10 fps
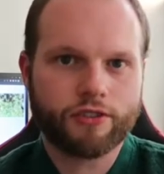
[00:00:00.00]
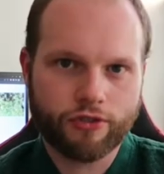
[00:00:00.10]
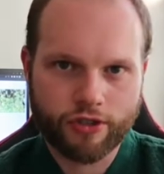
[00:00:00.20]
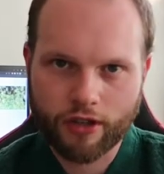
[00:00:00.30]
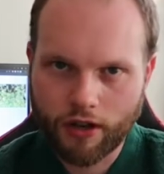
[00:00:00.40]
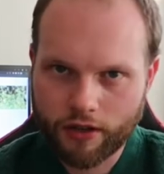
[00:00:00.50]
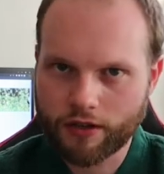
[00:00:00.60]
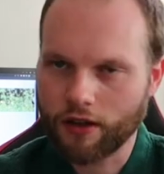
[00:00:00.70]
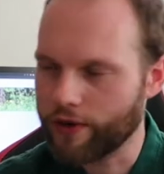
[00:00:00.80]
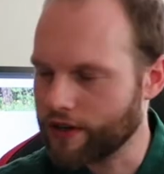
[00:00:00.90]
Let's just
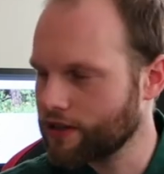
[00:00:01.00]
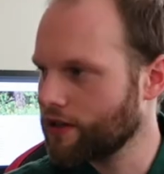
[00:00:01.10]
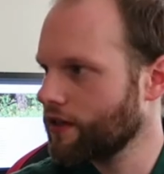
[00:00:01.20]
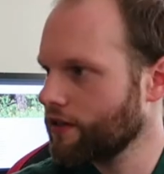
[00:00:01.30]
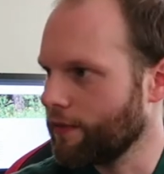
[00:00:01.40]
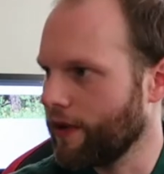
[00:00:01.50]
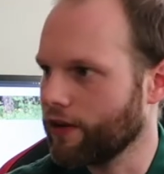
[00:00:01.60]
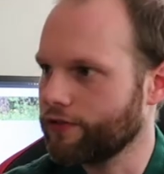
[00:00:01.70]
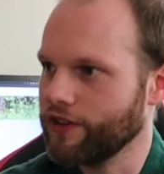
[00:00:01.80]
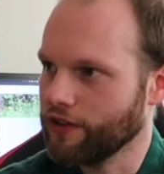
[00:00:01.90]
call it always
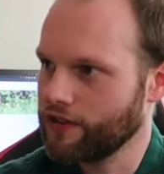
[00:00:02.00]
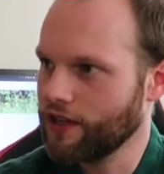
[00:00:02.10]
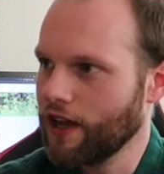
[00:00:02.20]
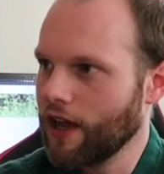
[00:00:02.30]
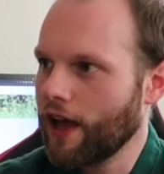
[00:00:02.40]
the battlefield.